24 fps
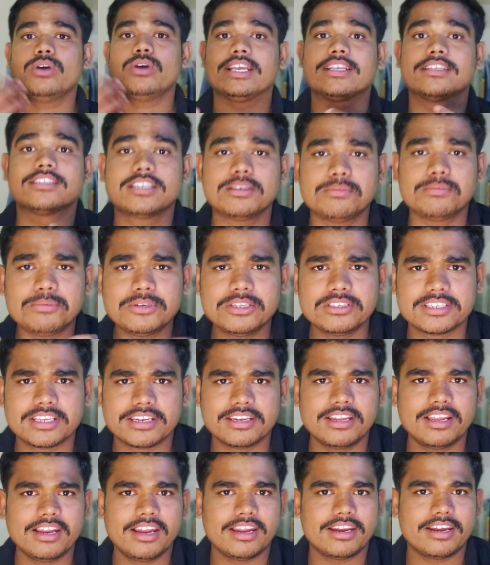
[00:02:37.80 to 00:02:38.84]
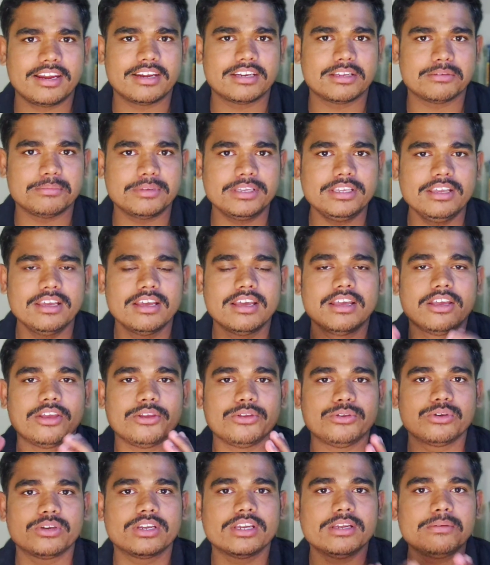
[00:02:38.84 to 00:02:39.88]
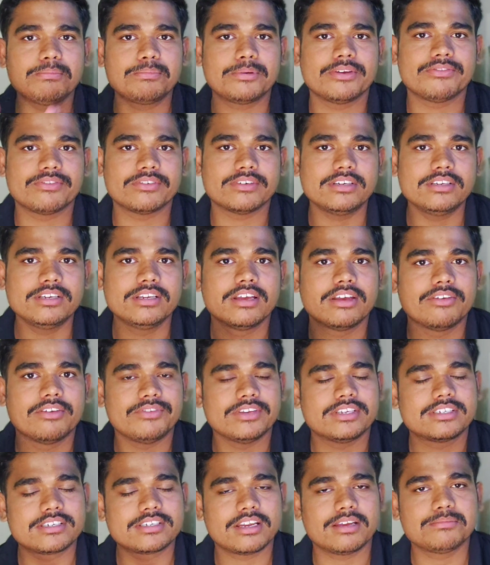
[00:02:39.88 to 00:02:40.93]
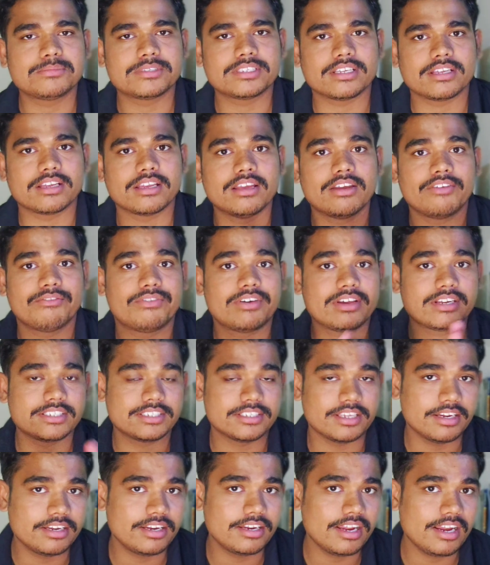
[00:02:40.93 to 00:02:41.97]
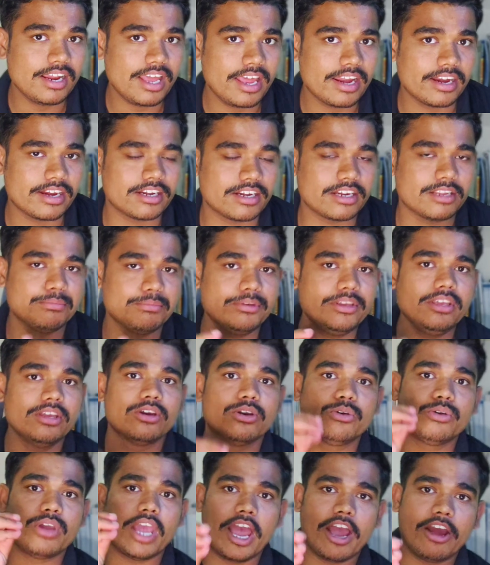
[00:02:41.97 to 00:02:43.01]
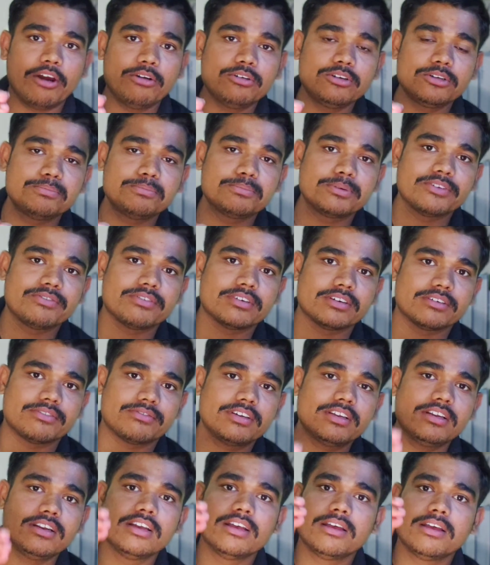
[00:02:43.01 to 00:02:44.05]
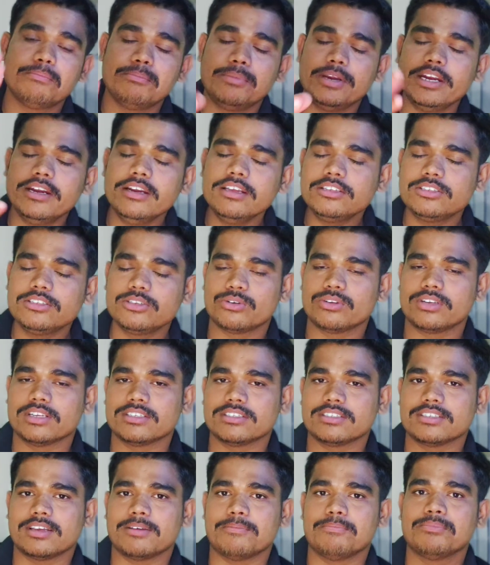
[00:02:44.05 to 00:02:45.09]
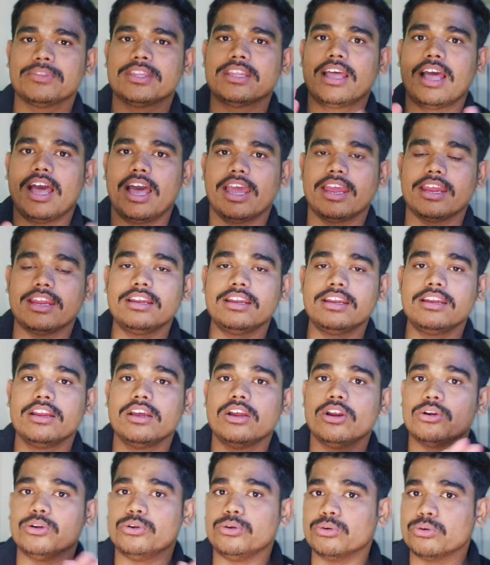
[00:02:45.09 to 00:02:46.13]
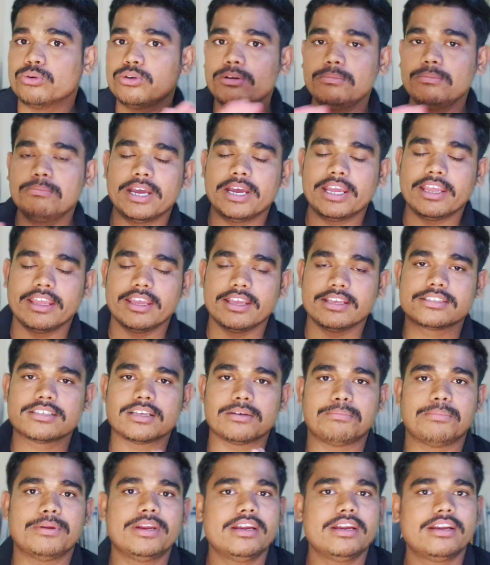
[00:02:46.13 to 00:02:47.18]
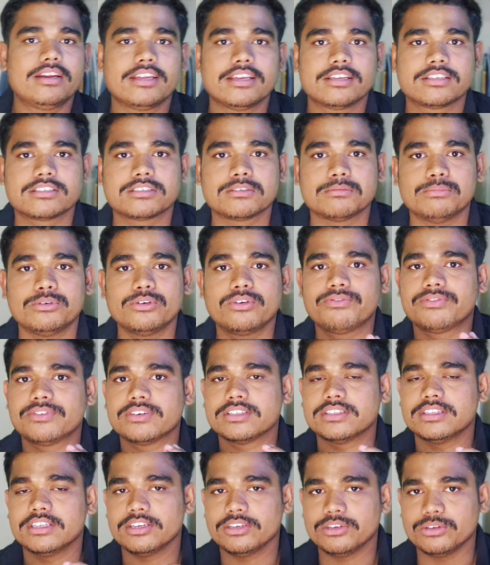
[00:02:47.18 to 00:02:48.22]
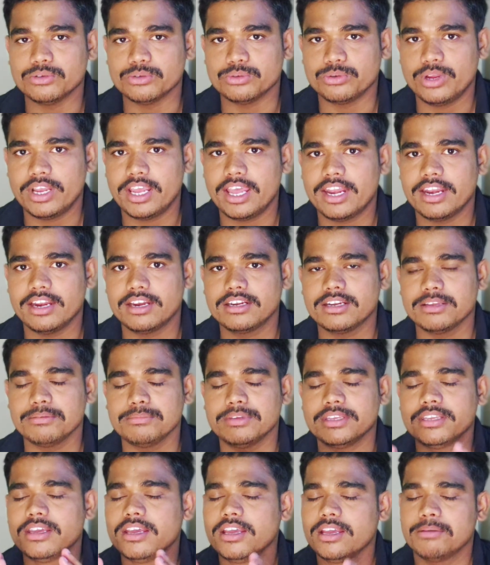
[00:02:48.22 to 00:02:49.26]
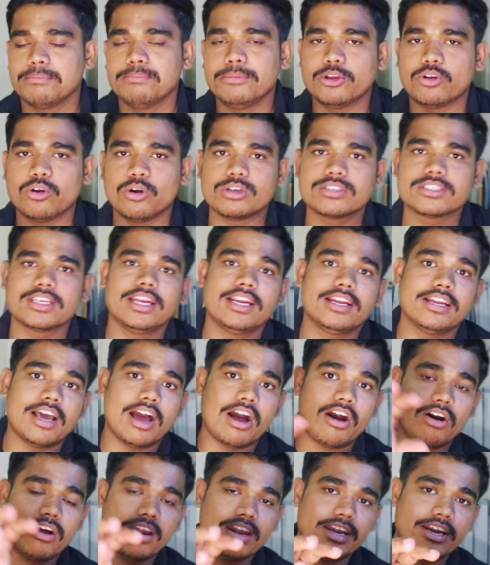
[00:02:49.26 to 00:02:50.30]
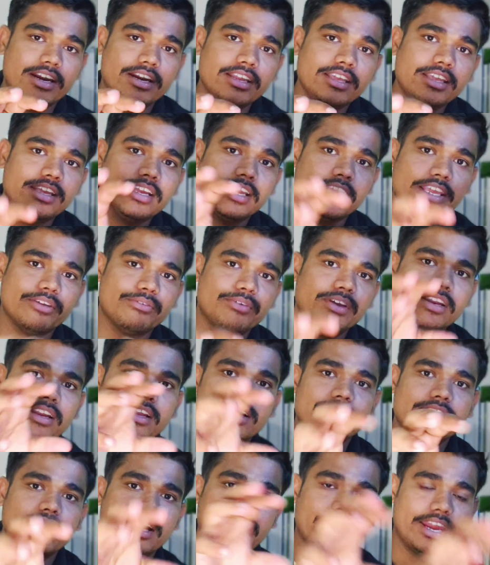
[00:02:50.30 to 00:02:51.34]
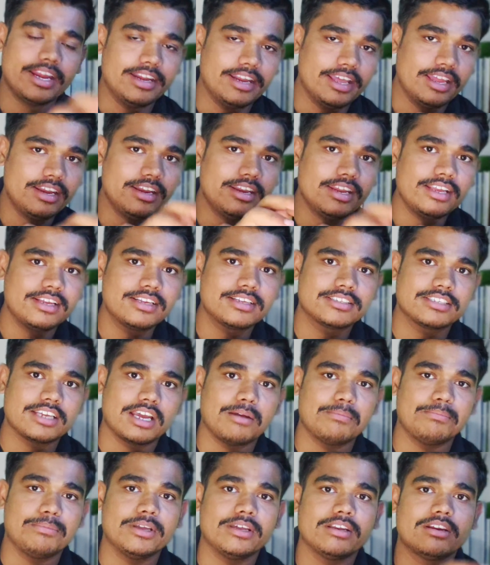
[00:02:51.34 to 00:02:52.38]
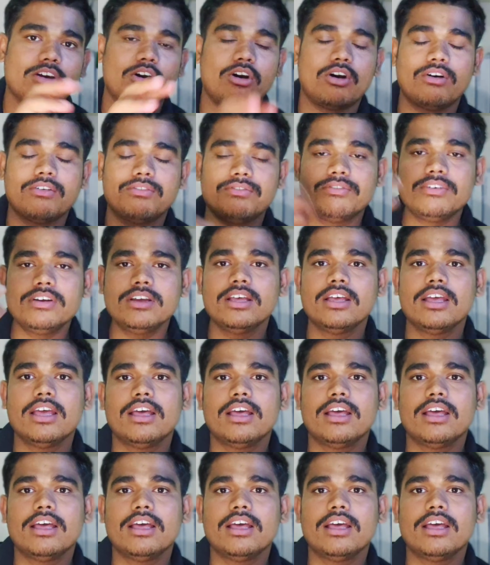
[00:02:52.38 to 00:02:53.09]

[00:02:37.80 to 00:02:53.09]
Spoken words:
So except general anatomy, you can prefer Vishram Singh. For general anatomy, we have to prefer for Chourasia, and don't buy a separate textbook for the neuroanatomy because it already given in the head and neck chapter of